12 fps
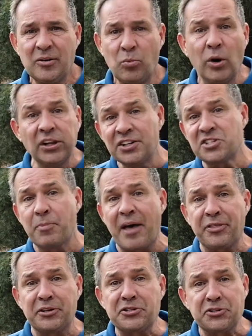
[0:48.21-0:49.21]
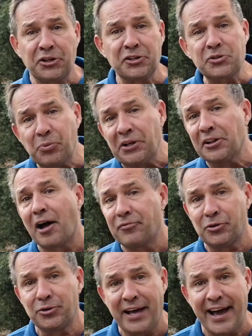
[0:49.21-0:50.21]
Woodlands Methodist Church, we
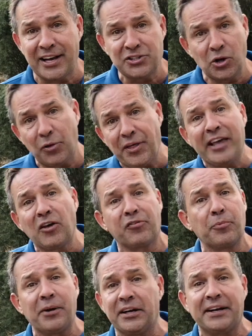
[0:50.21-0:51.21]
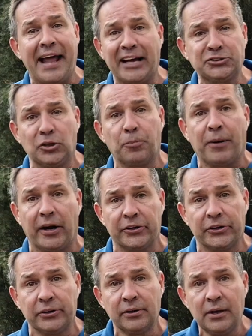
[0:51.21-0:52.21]
love you guys. You know, thank you for being a national
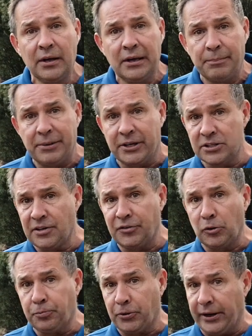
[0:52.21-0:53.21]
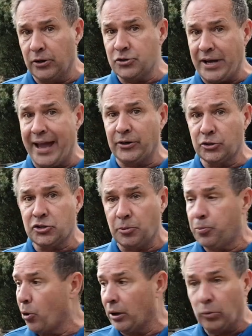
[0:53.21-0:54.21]
partner. Because of your prayers and your
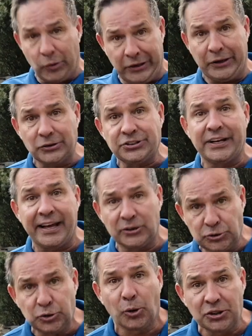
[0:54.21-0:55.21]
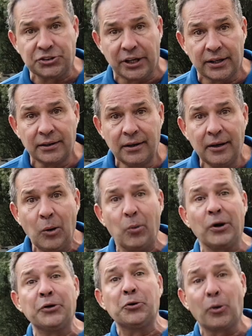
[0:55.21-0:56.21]
support, we're here today in Georgia,
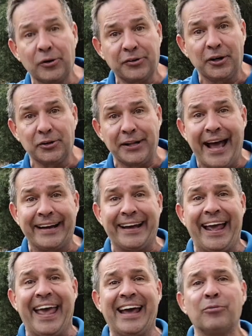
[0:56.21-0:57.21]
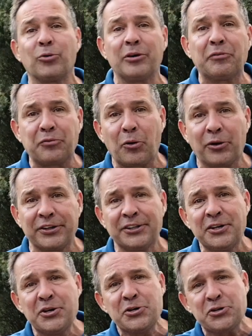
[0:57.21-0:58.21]
we're in North Carolina, and we're in Florida
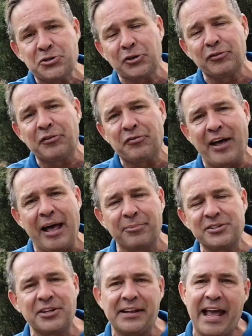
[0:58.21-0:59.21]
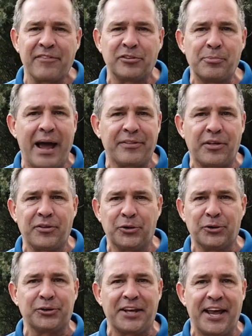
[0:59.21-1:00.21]
serving families in the aftermath of the
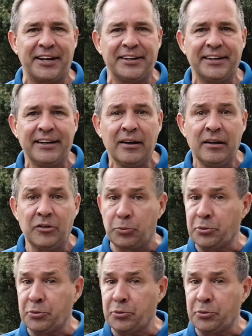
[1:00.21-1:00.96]
hurricane. The